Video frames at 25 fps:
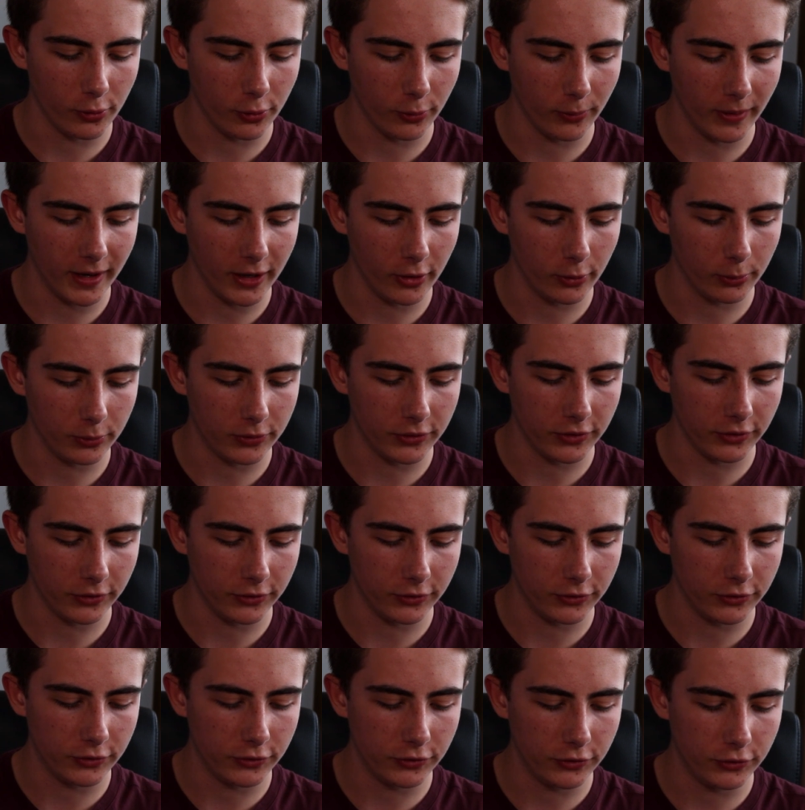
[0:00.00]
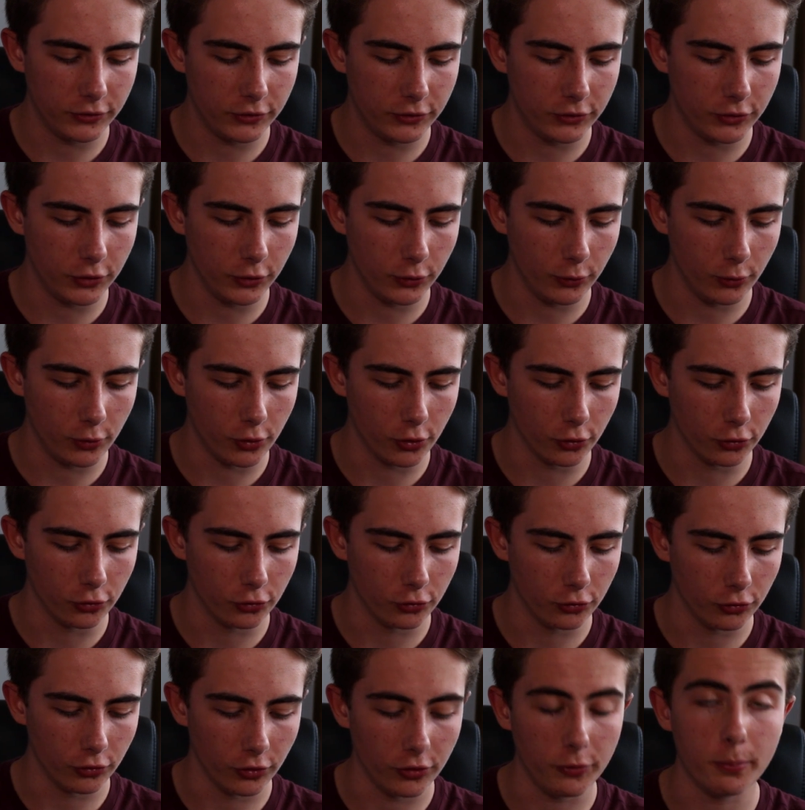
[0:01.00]
the way up to
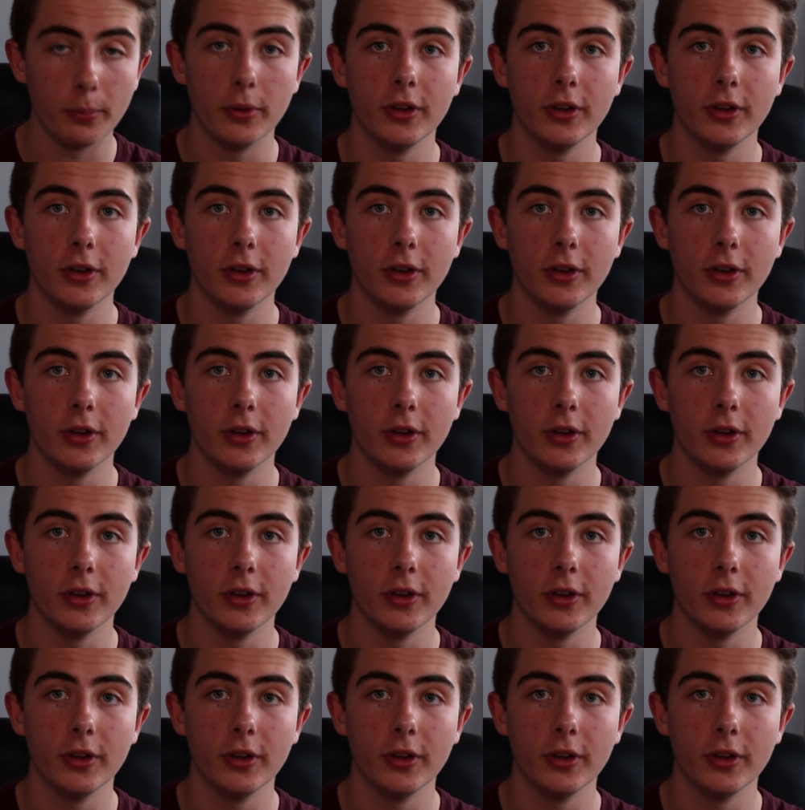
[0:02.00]
200.